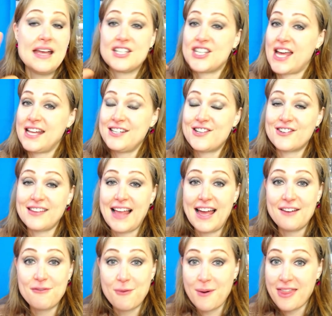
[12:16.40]
change your
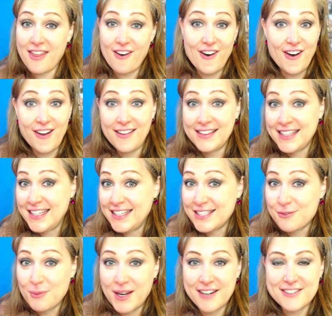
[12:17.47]
life with all
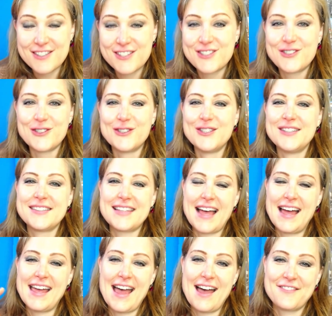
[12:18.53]
these weird tools
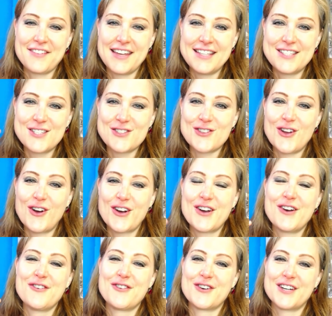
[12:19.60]
I have in
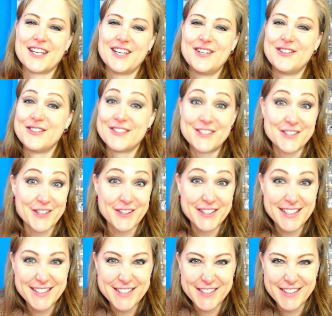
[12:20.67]
stock for you,
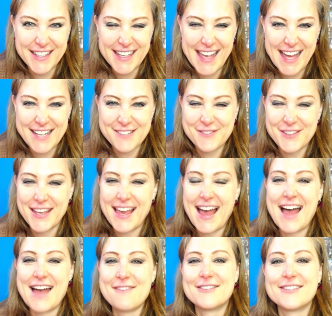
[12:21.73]
join the Joy Academy.
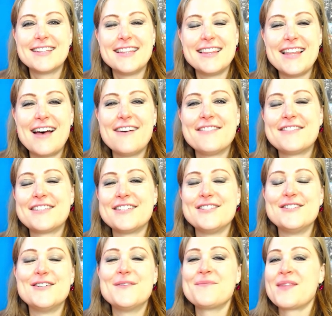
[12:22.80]
I would love
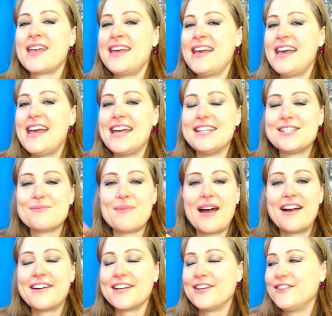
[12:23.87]
to
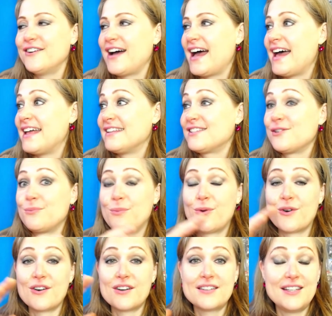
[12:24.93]
inspire you and
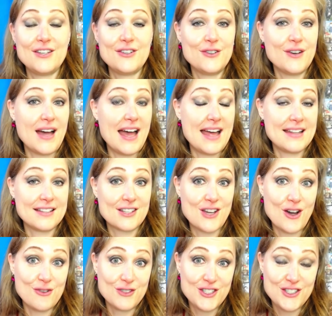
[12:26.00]
support you and
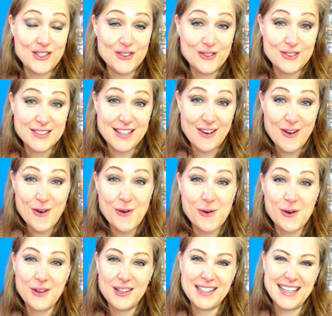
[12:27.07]
coach you the
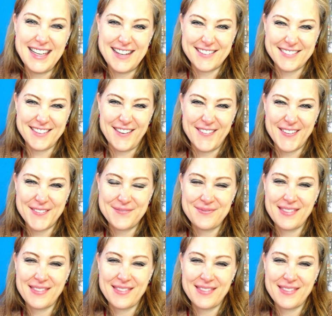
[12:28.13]
whole year long.